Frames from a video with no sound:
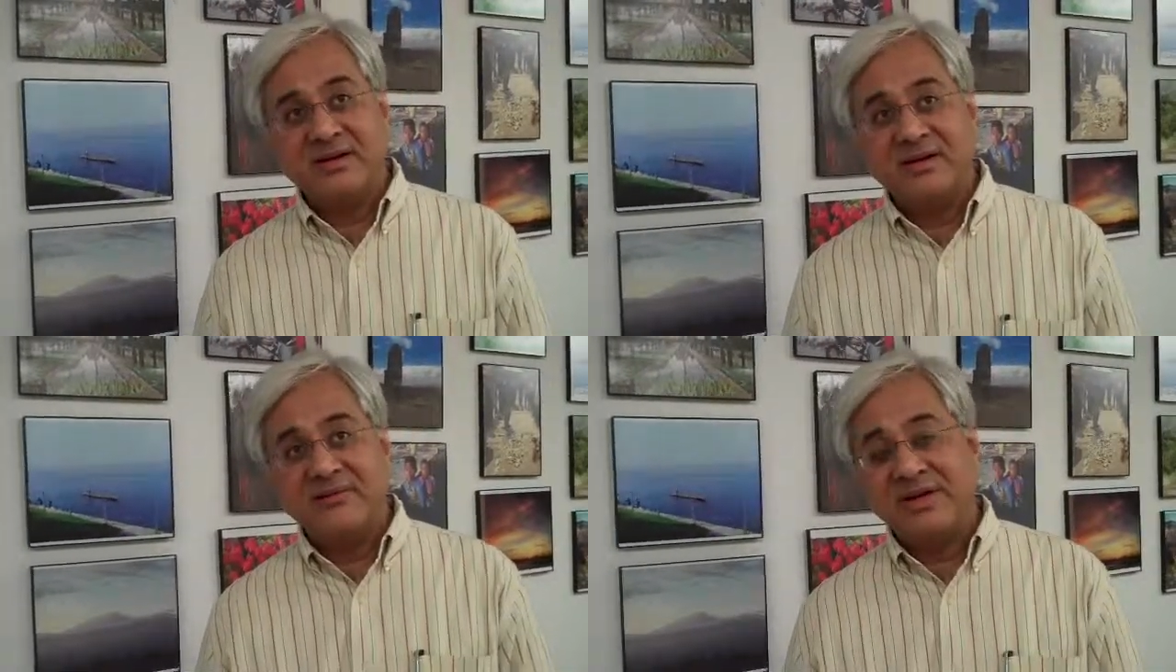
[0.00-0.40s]

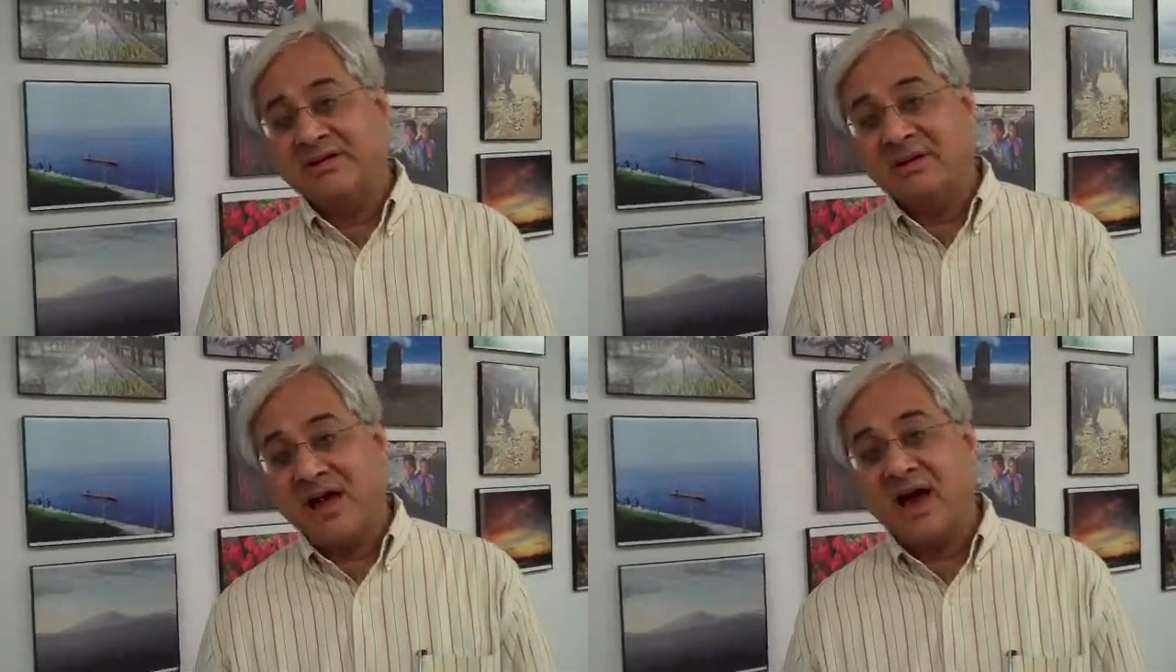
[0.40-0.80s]
where
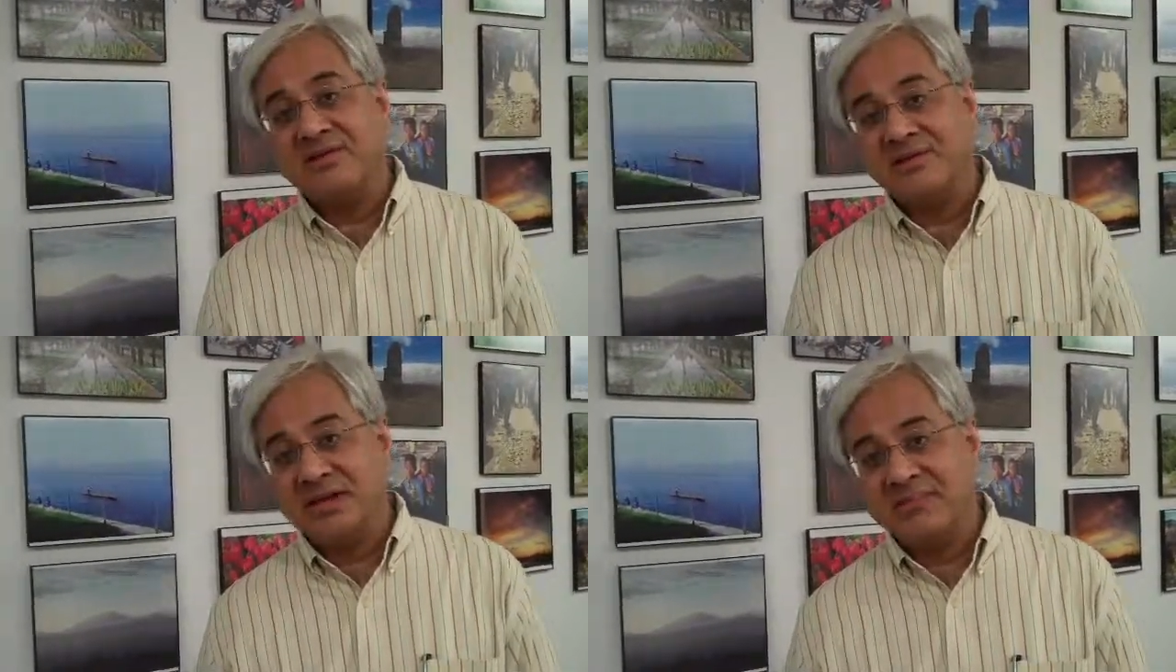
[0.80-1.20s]
there are
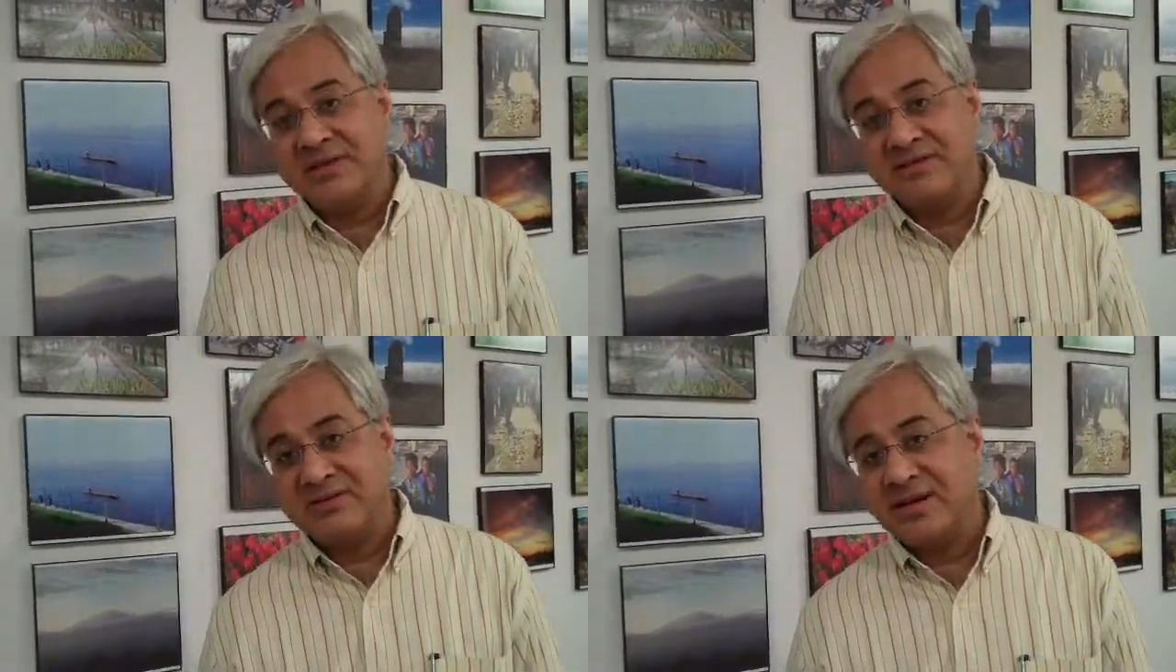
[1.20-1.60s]
large
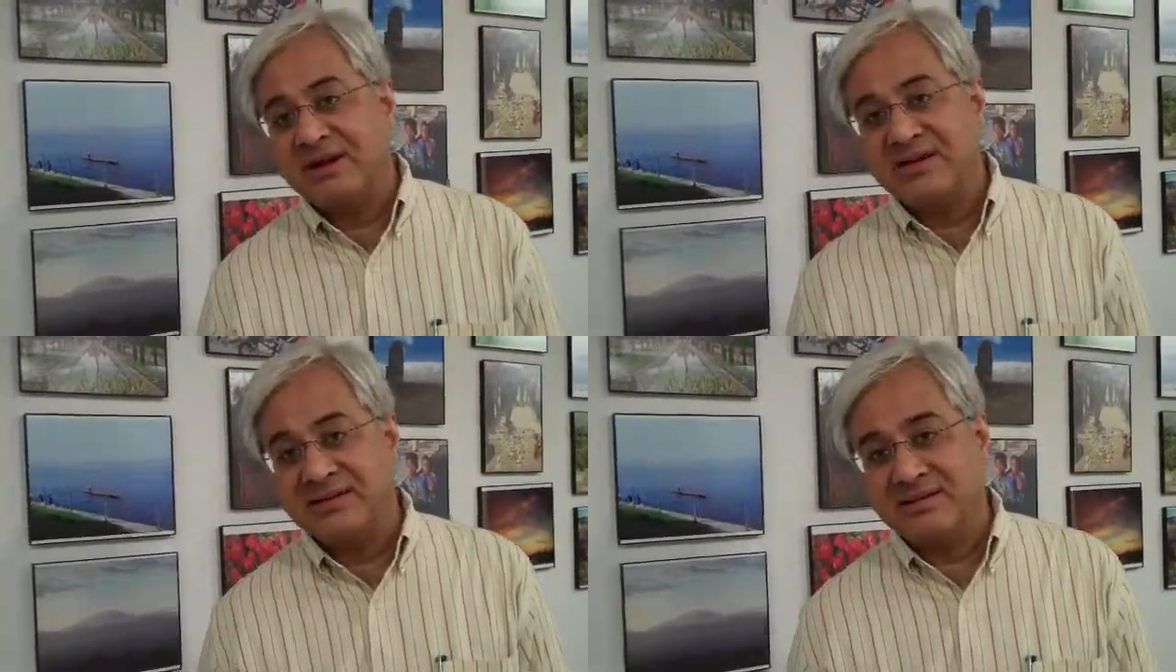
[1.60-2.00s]
numbers of
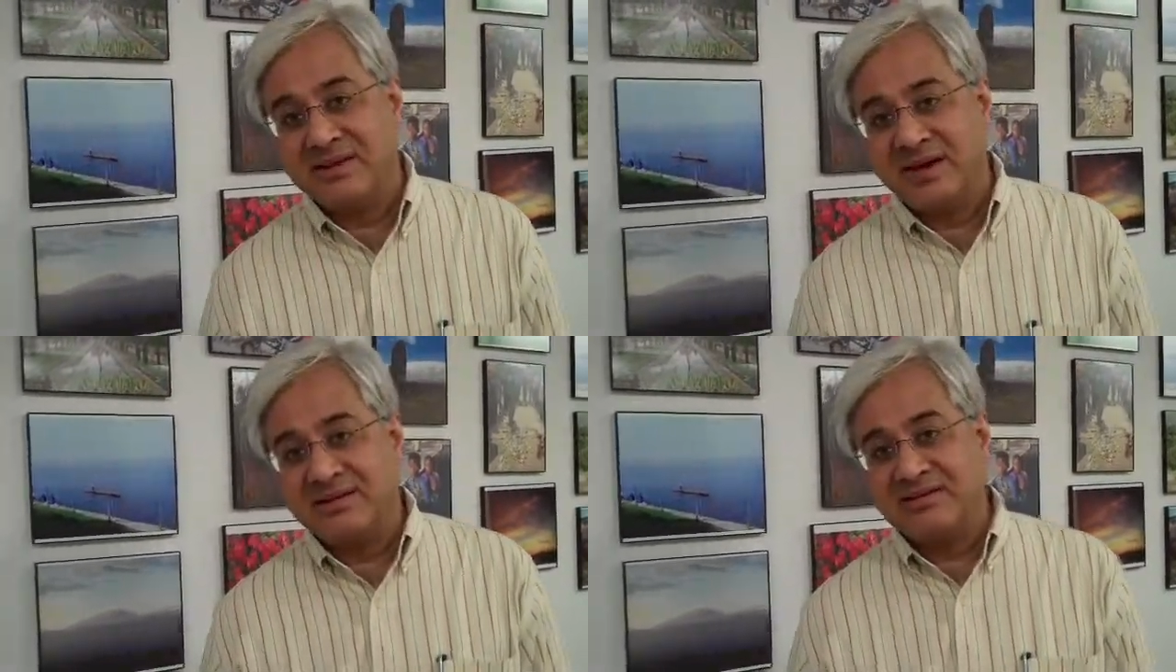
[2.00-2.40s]

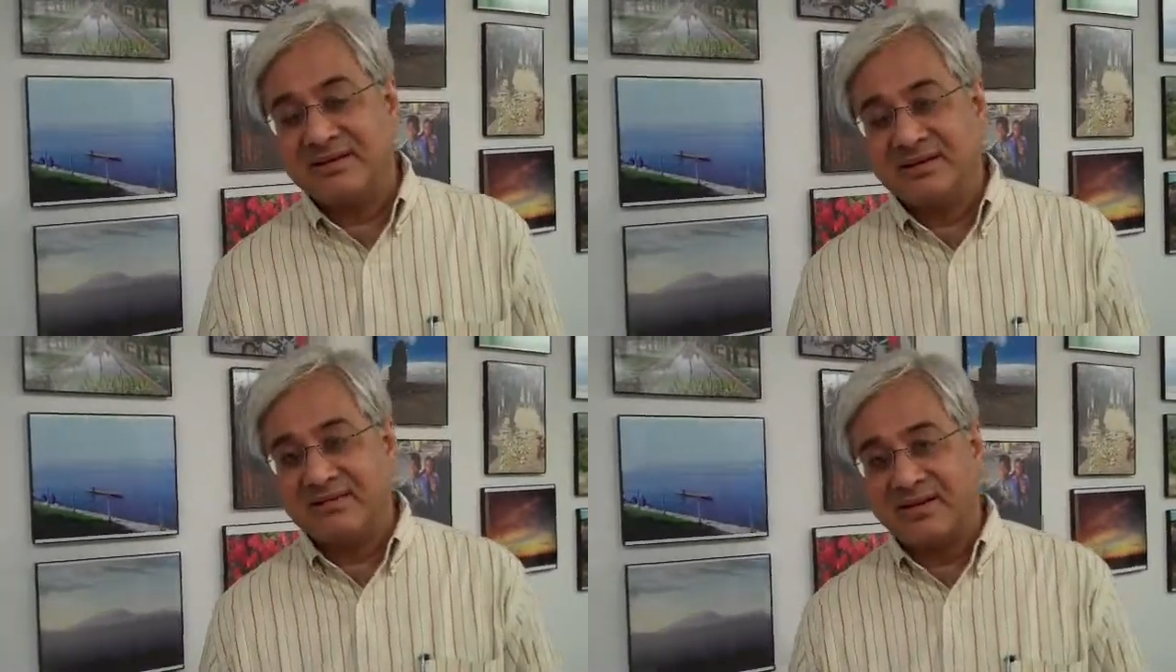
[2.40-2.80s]

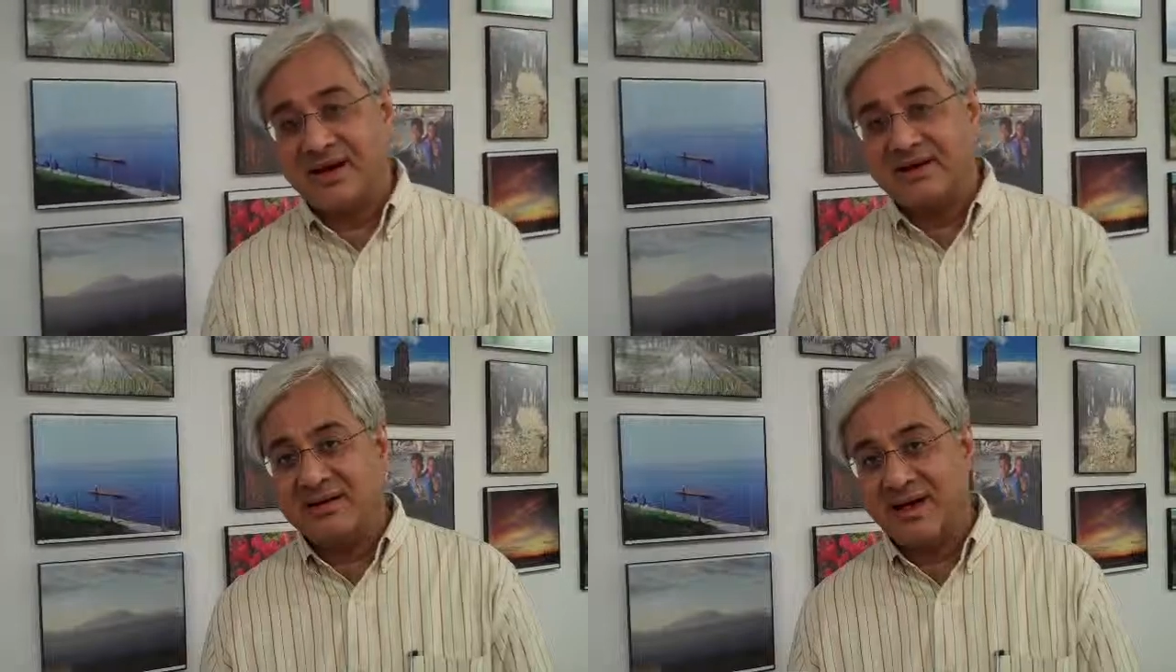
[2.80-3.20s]
underserved
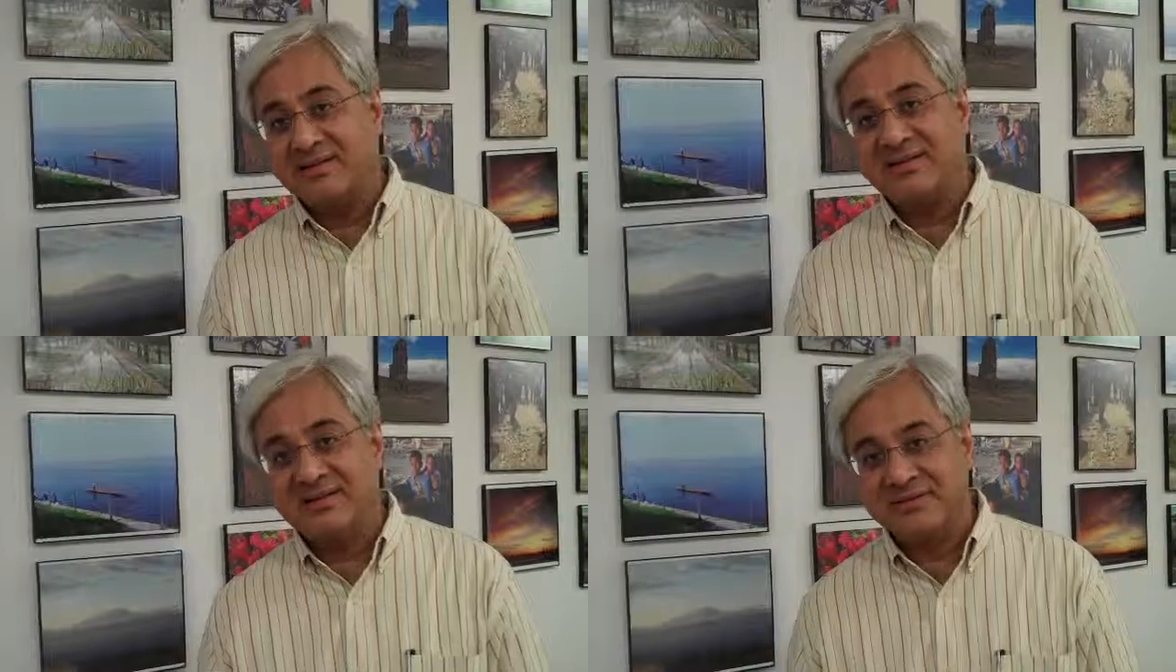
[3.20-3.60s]
and
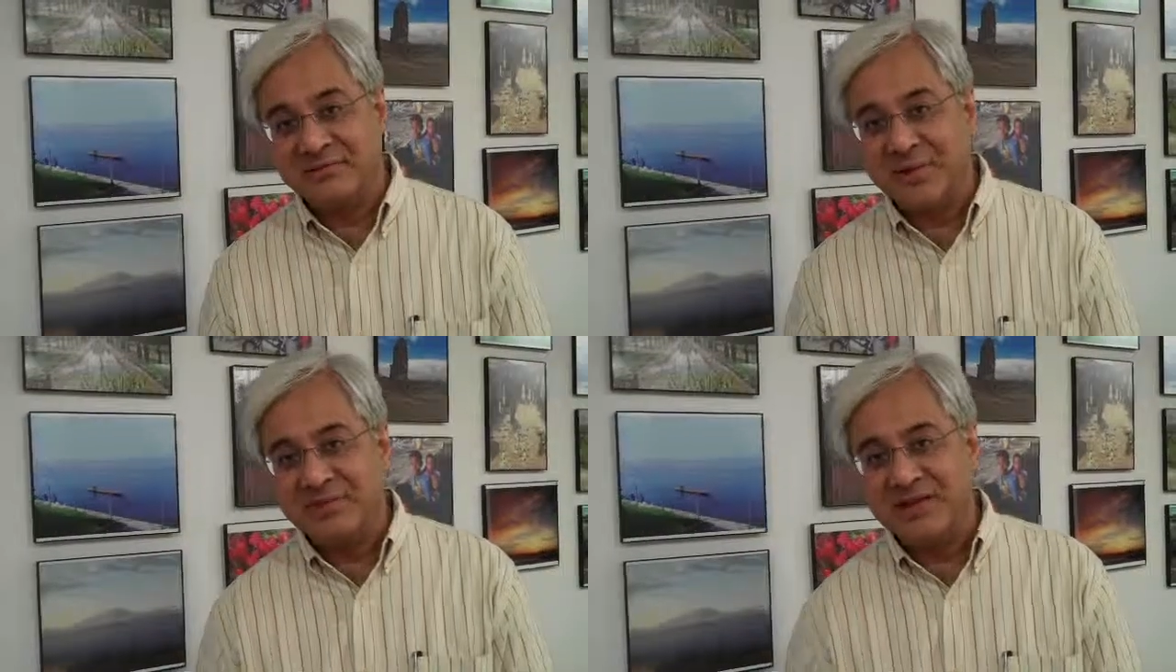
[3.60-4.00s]

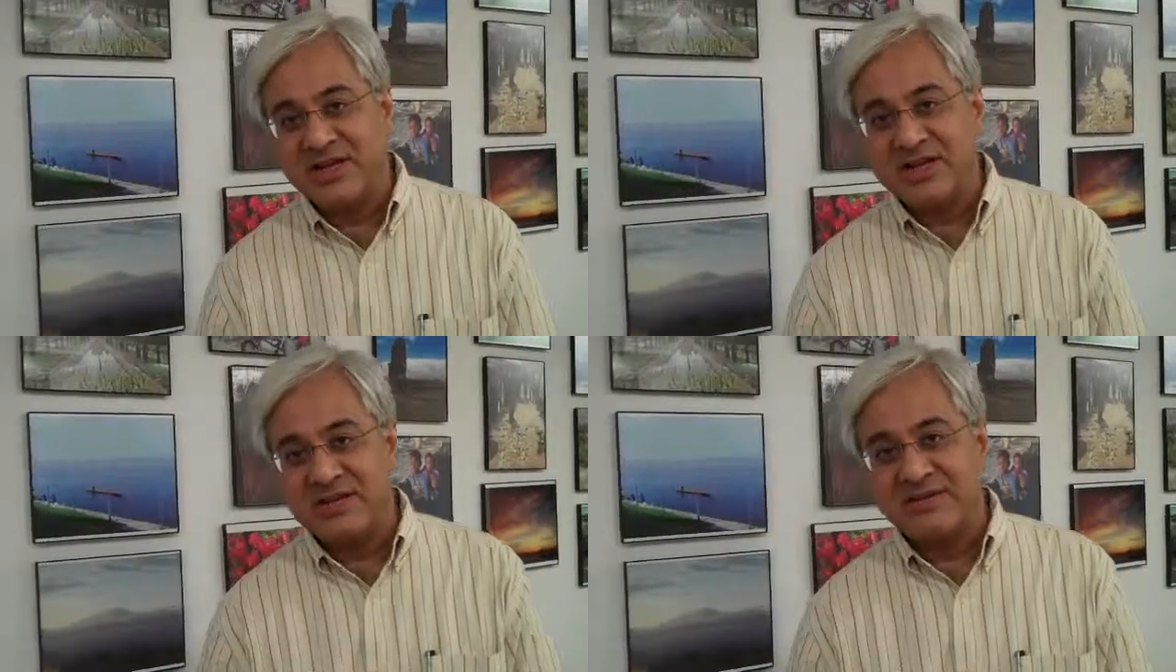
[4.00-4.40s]
unserved
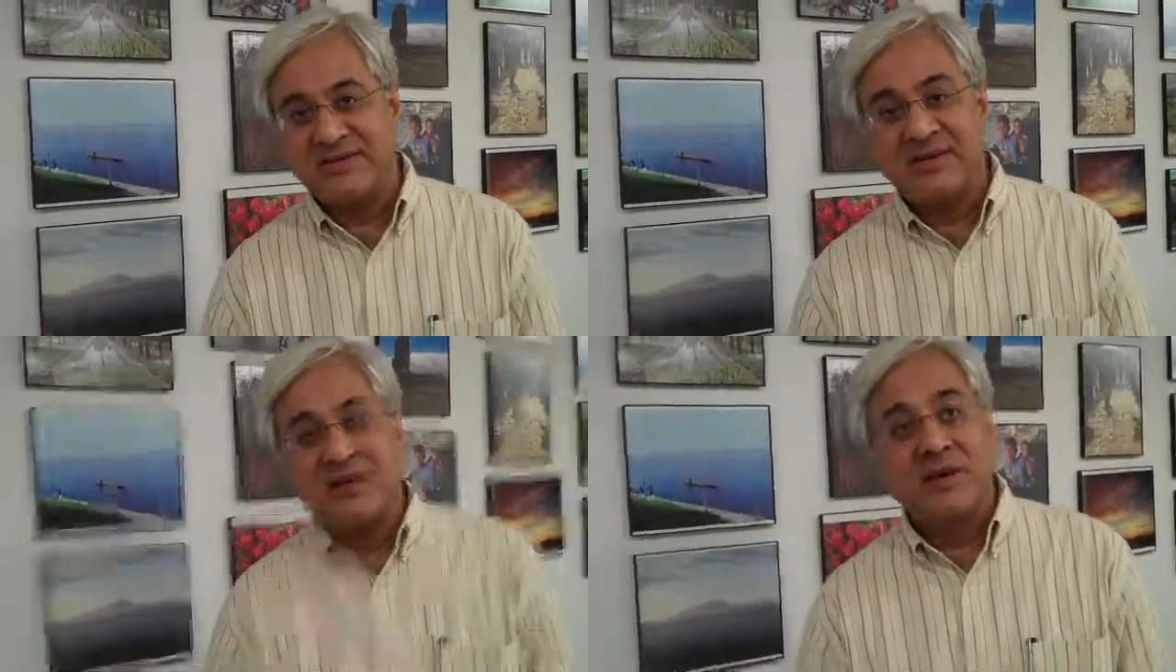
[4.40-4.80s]

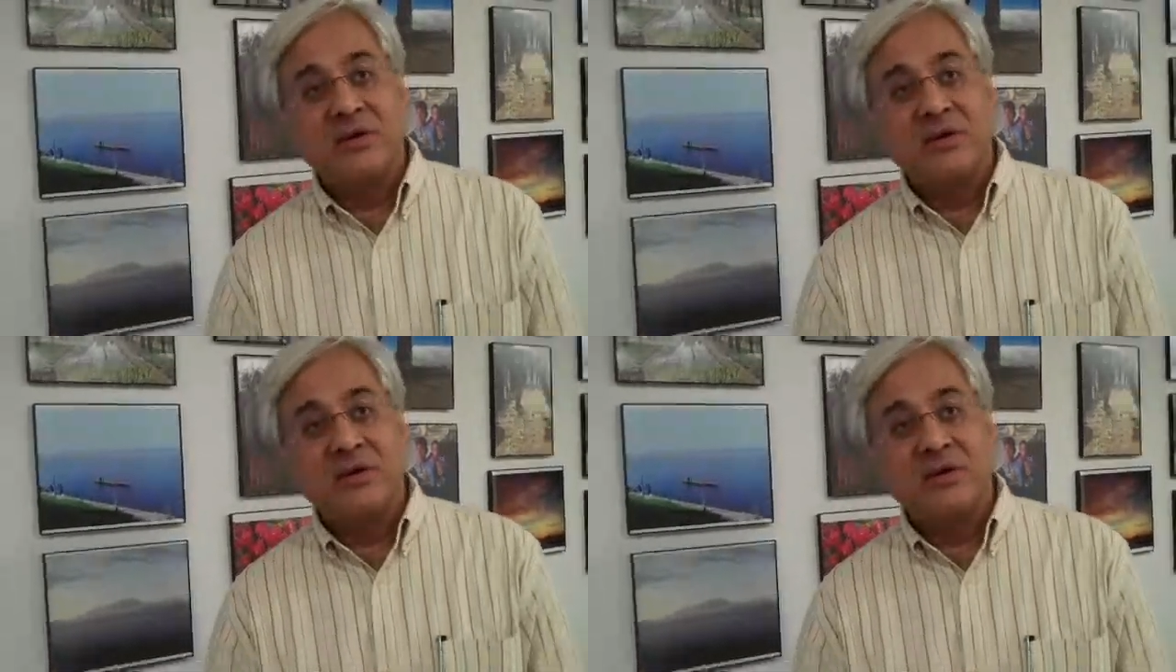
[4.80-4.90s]
populations.